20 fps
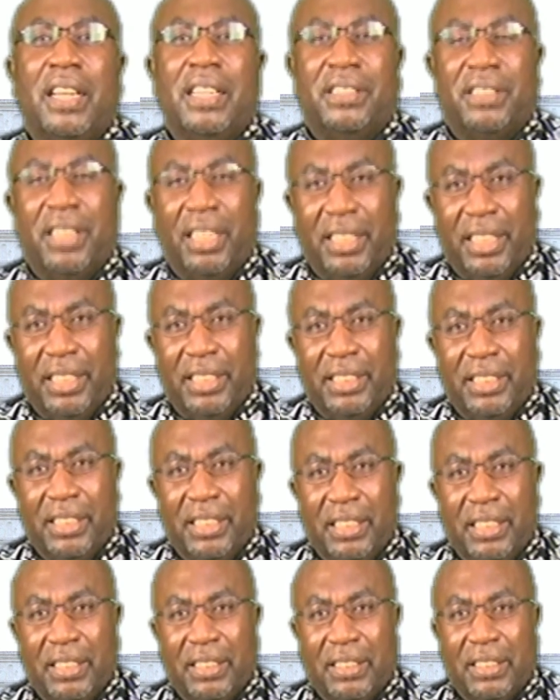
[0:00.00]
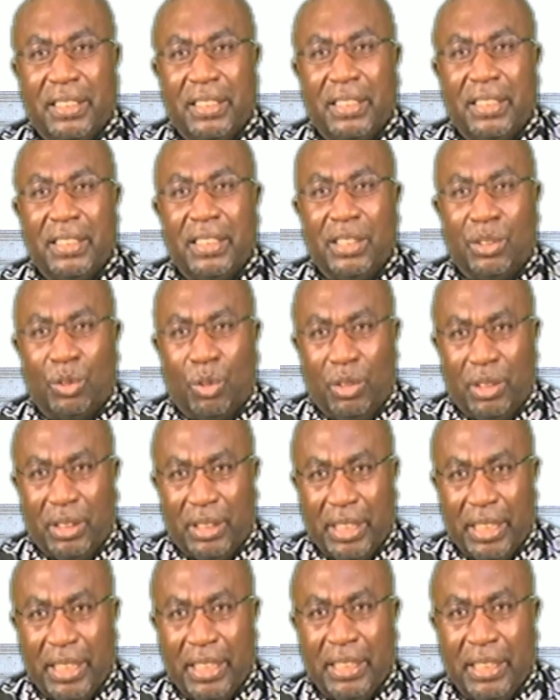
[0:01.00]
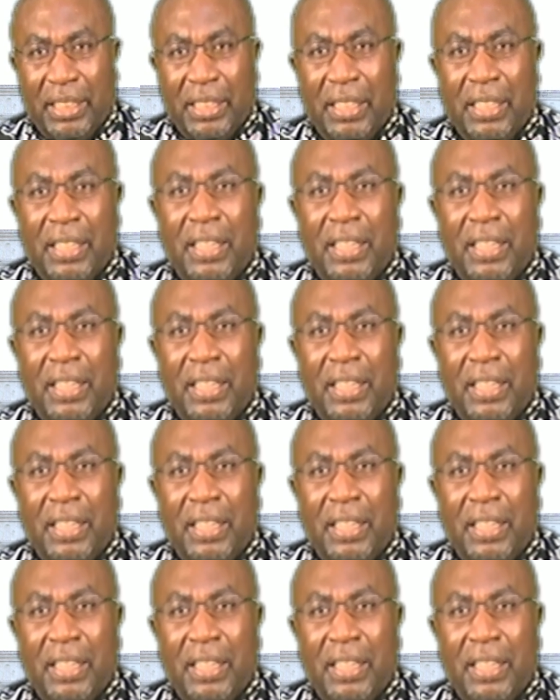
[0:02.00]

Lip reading: strategy is concerned,